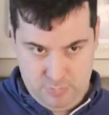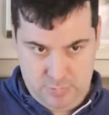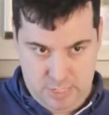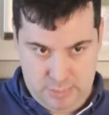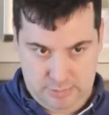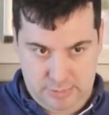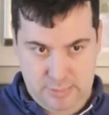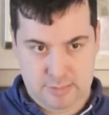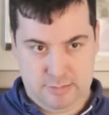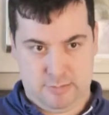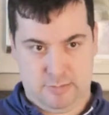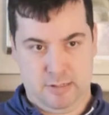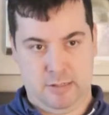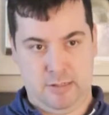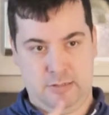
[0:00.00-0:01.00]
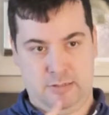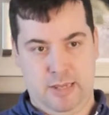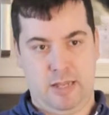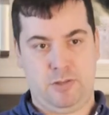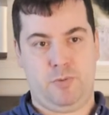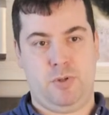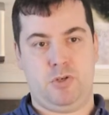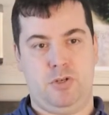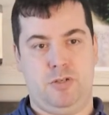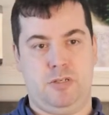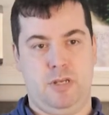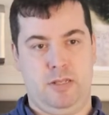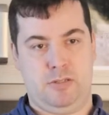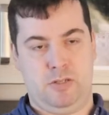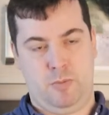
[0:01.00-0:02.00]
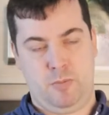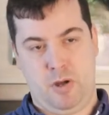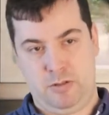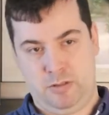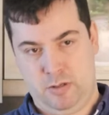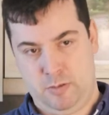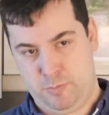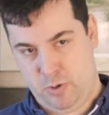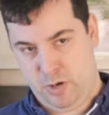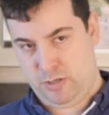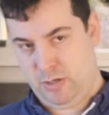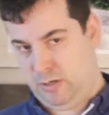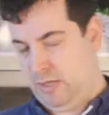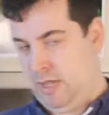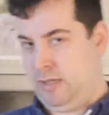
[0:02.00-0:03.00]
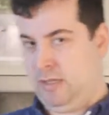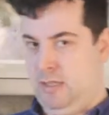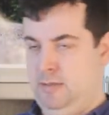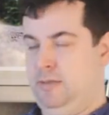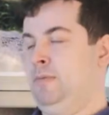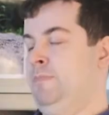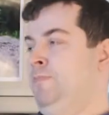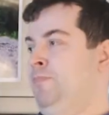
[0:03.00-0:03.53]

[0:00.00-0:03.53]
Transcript: at least sandwiches and some other product ideas.